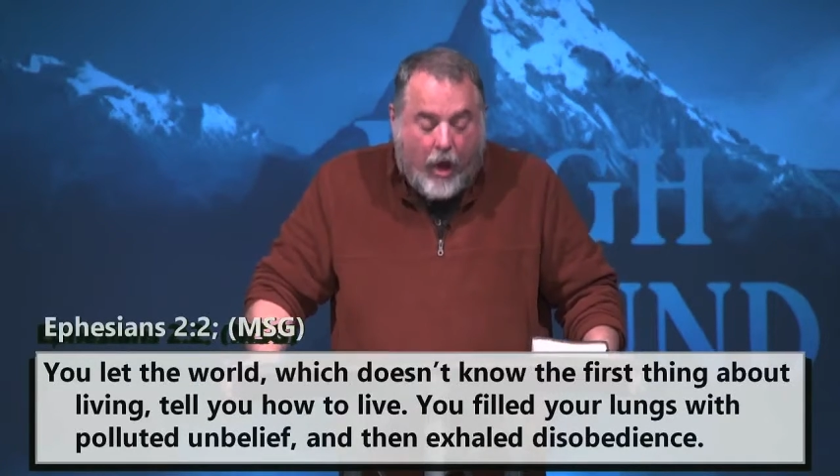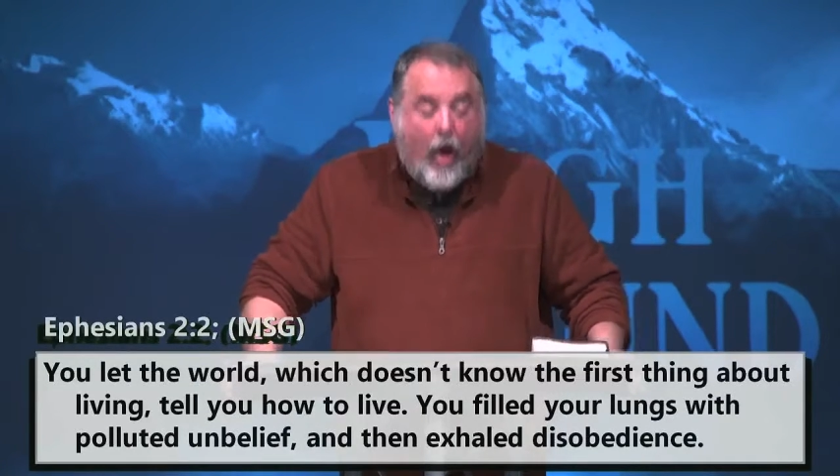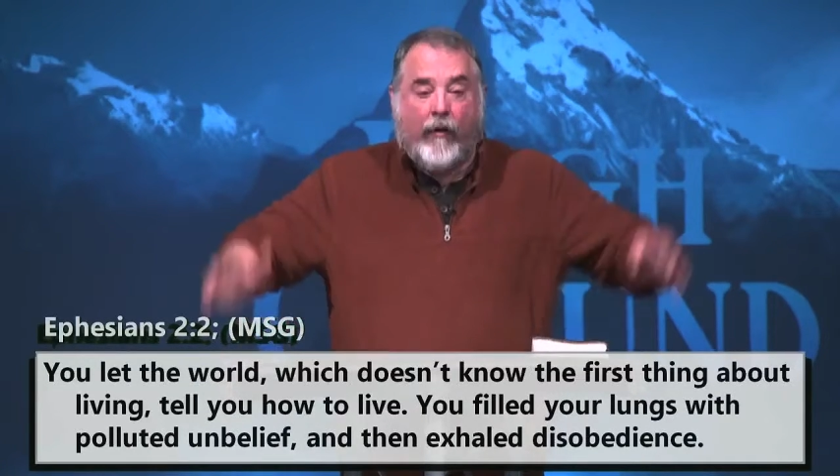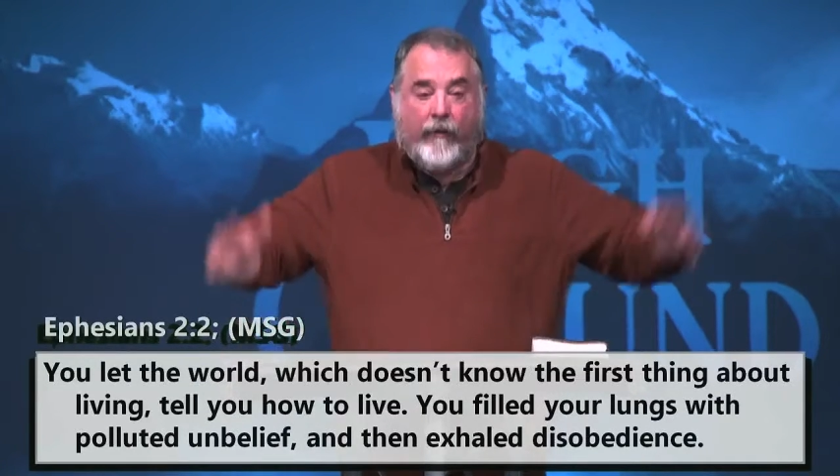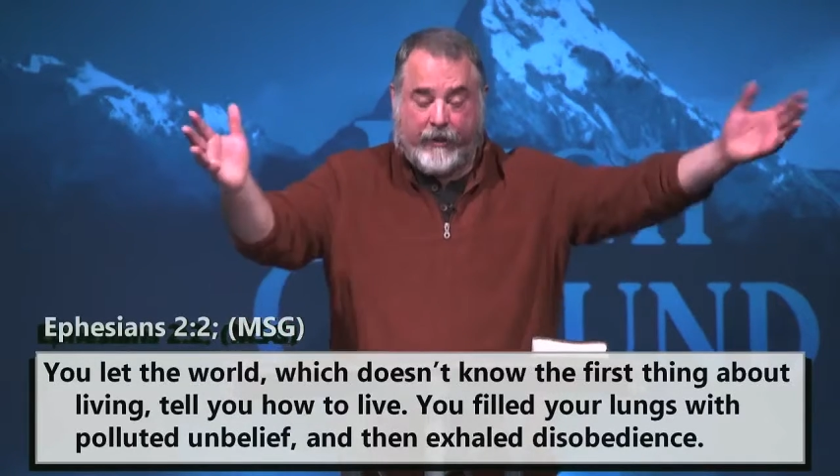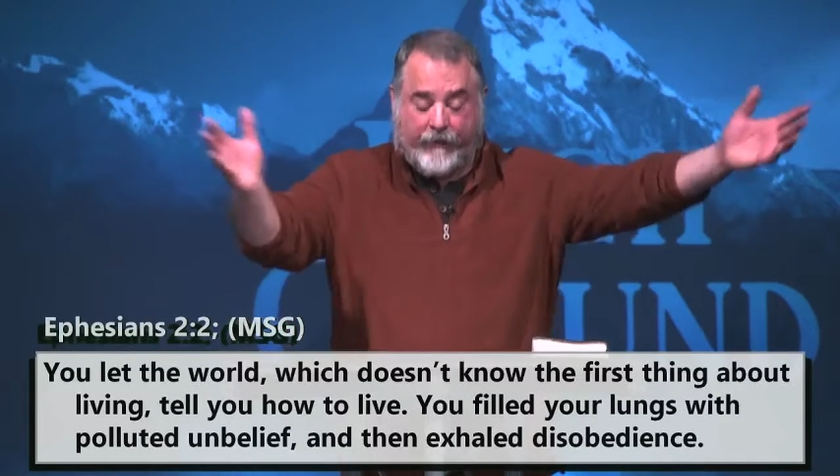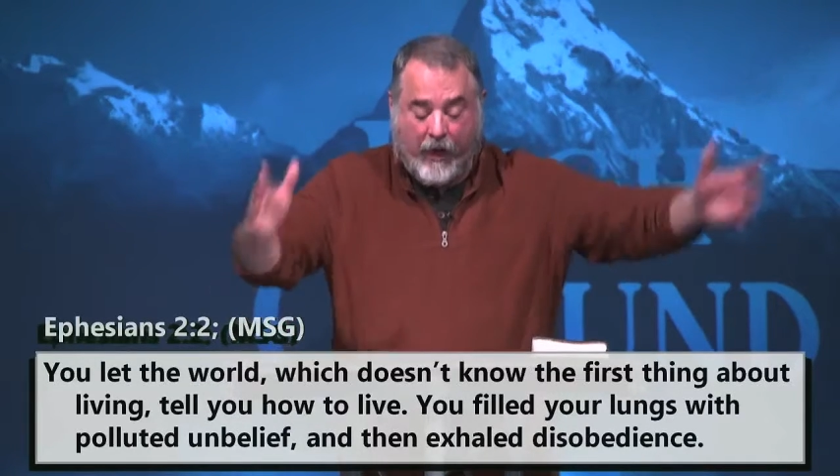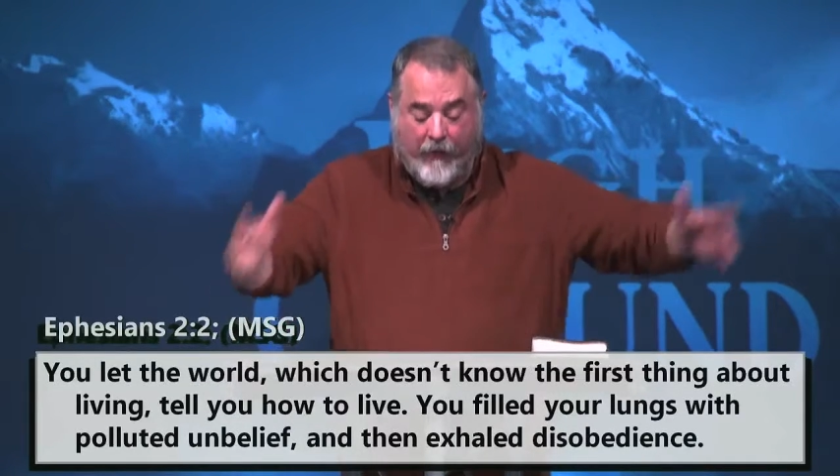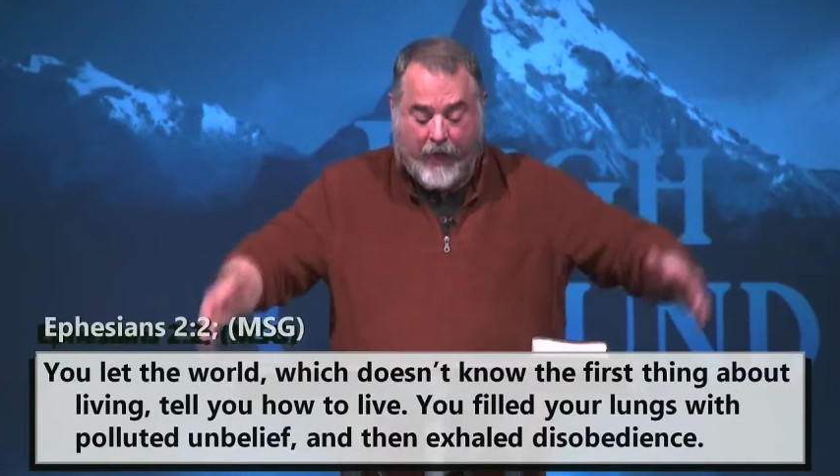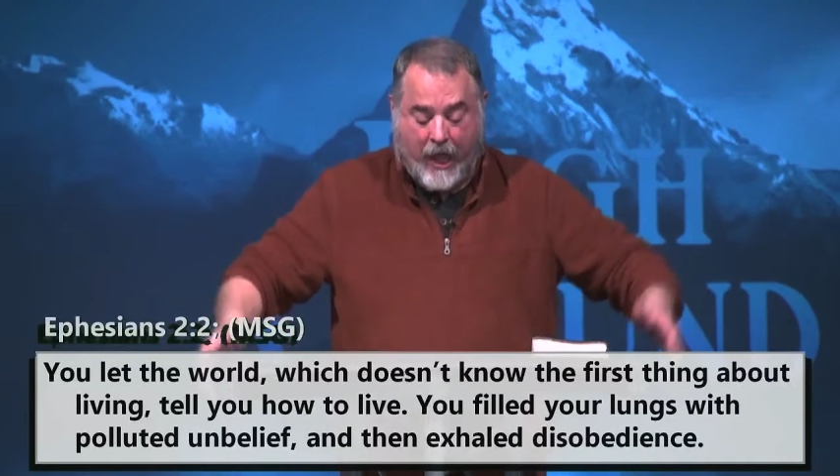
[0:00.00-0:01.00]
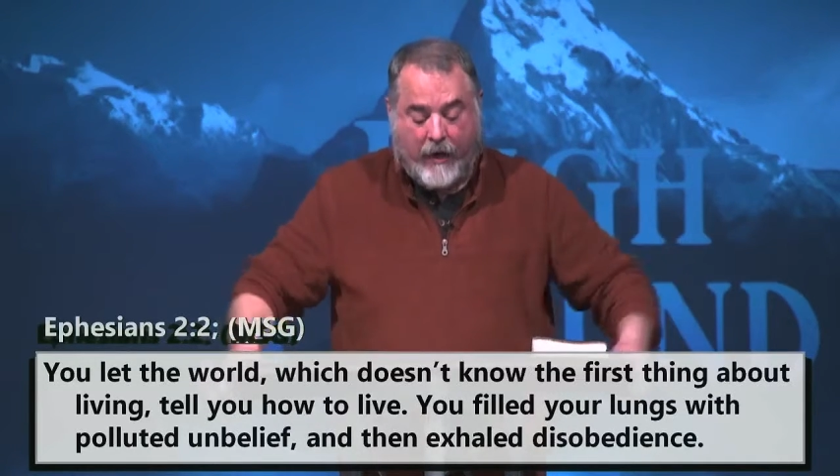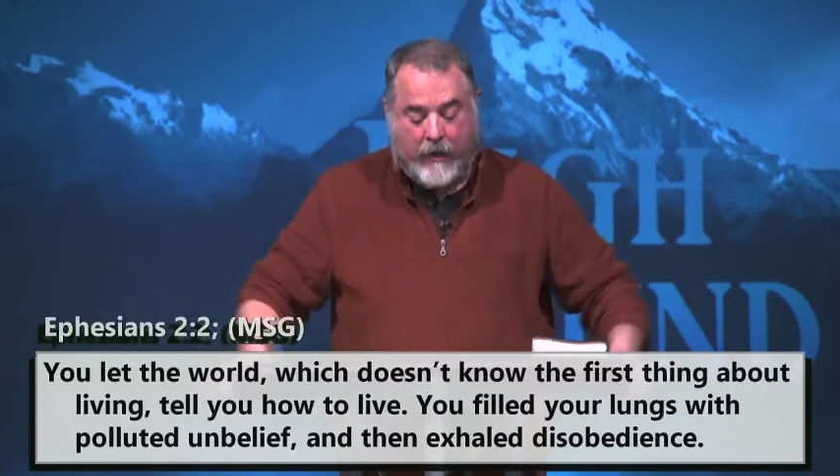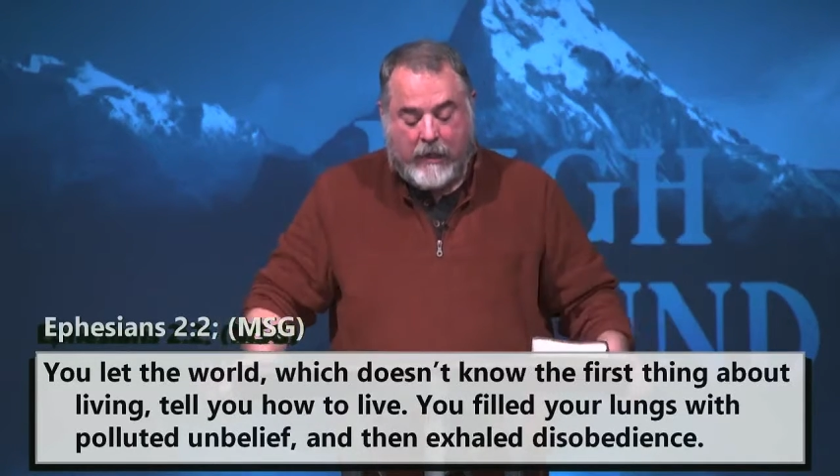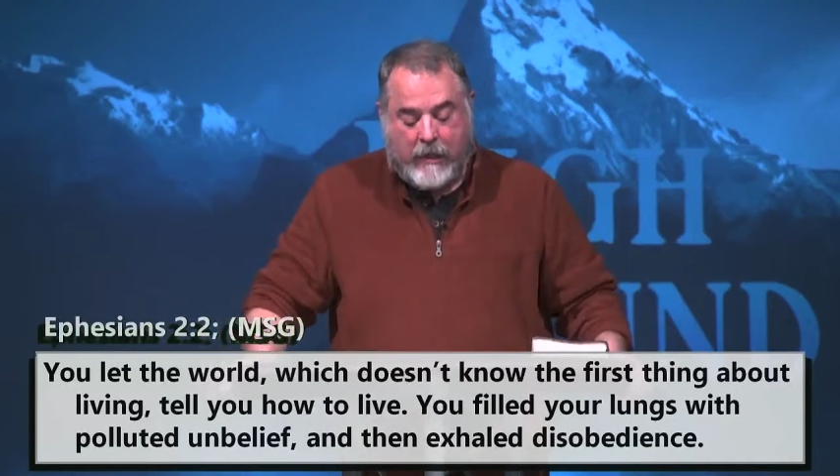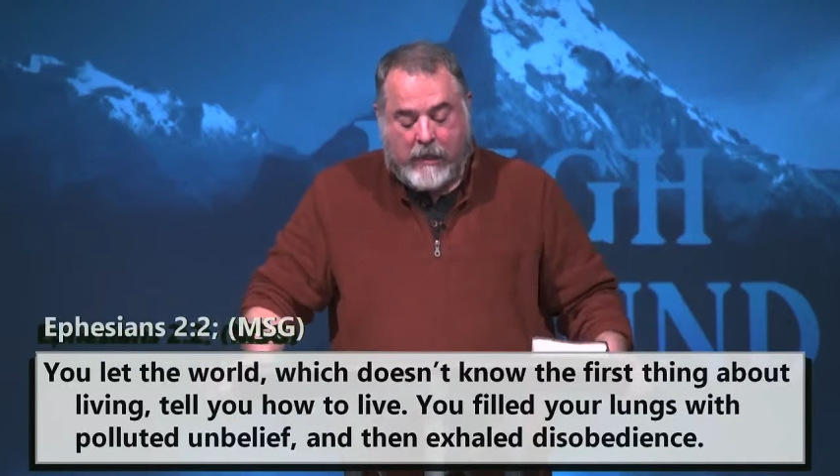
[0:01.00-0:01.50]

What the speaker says: All of us have done that.